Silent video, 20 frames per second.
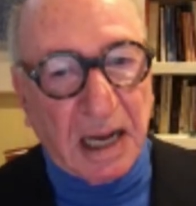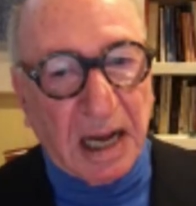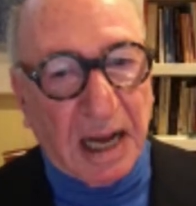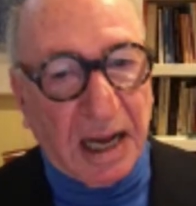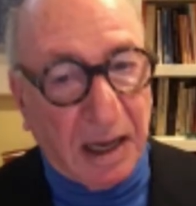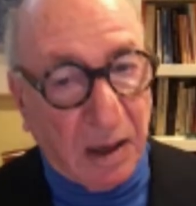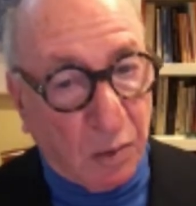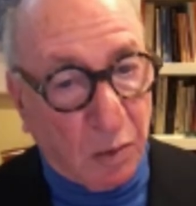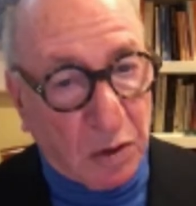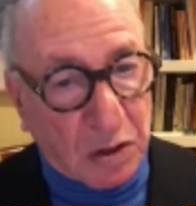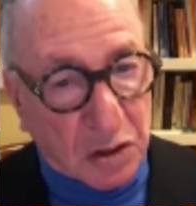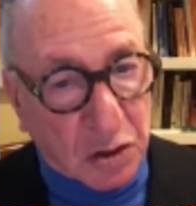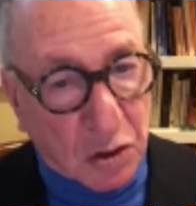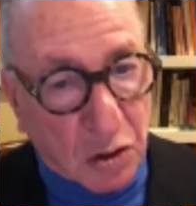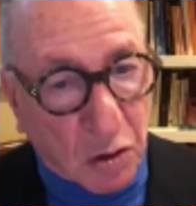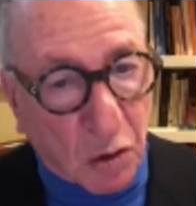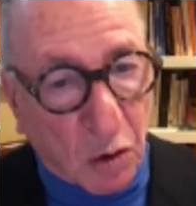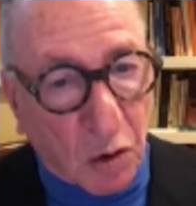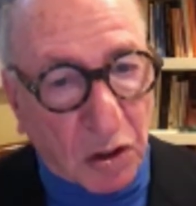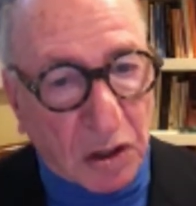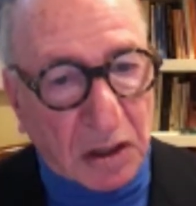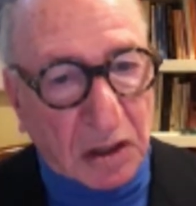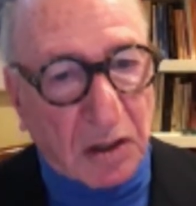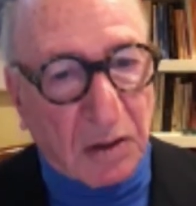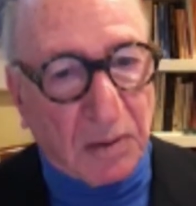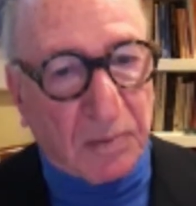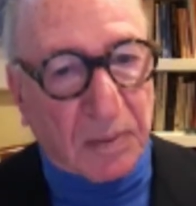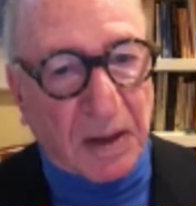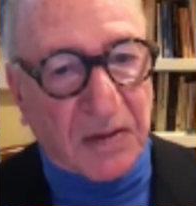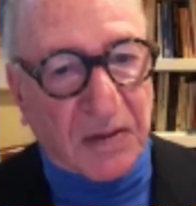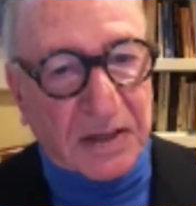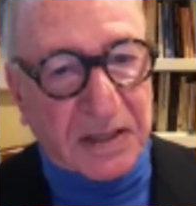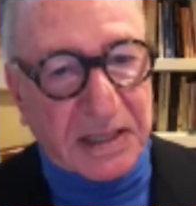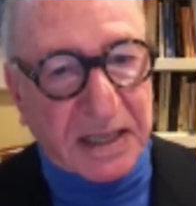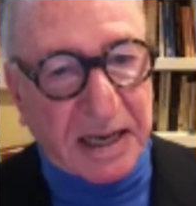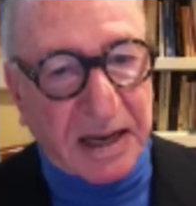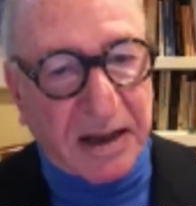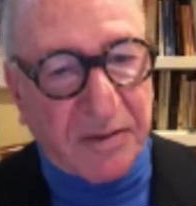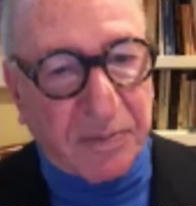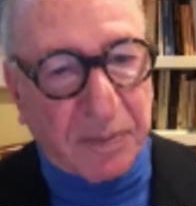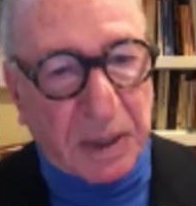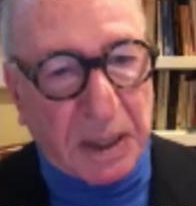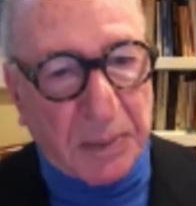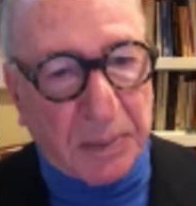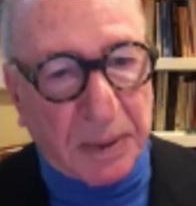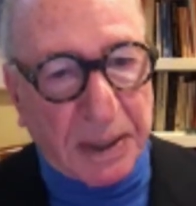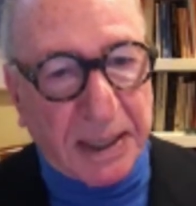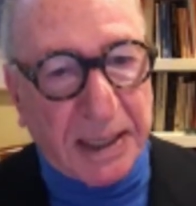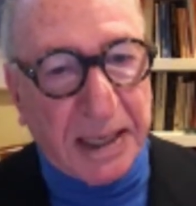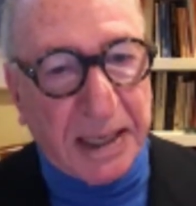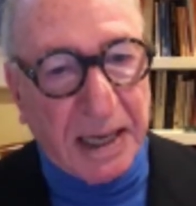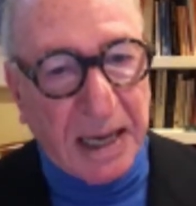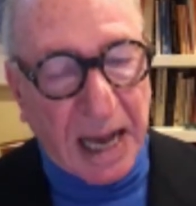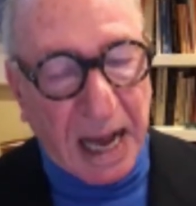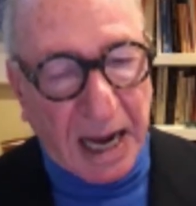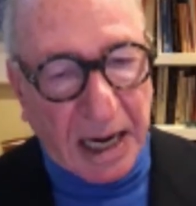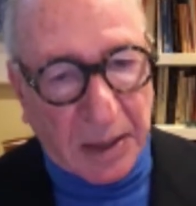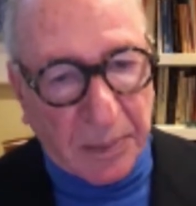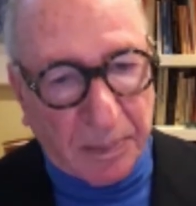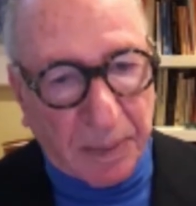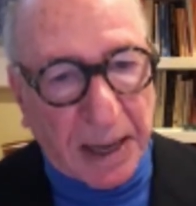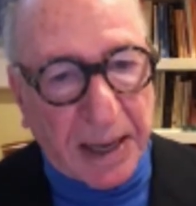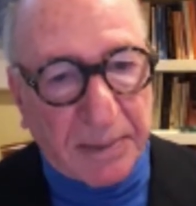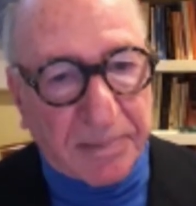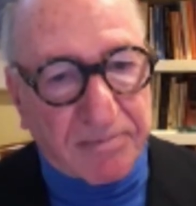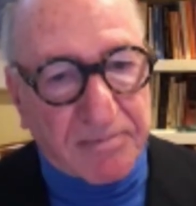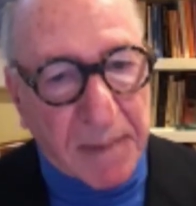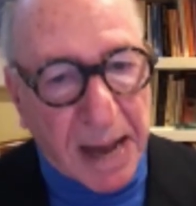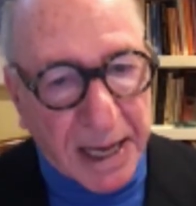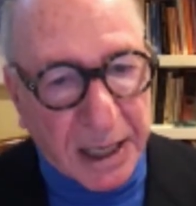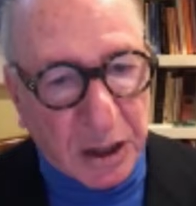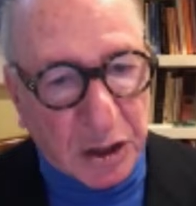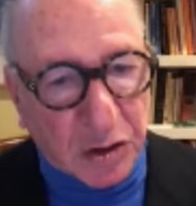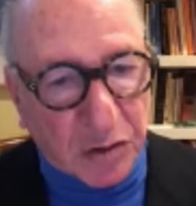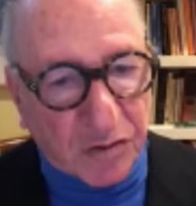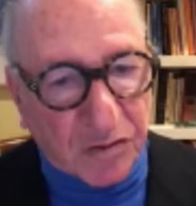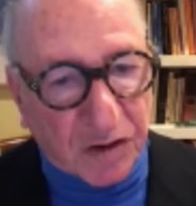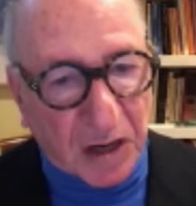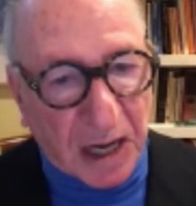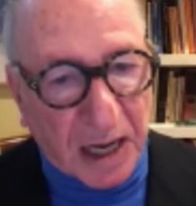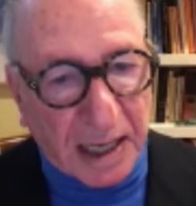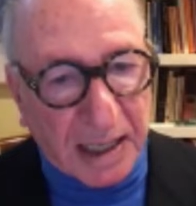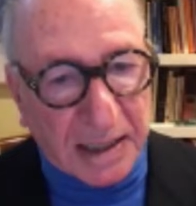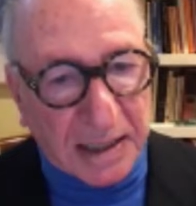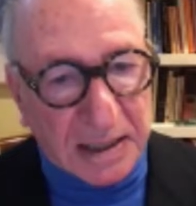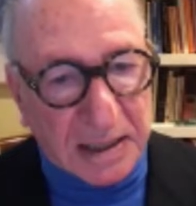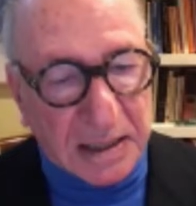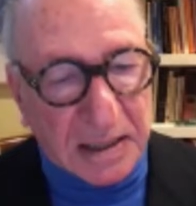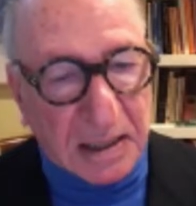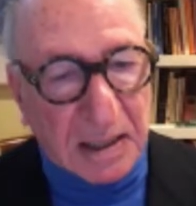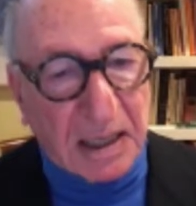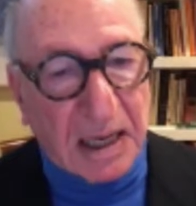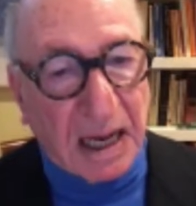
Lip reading: It was caught by the CFPB and it paid major fines.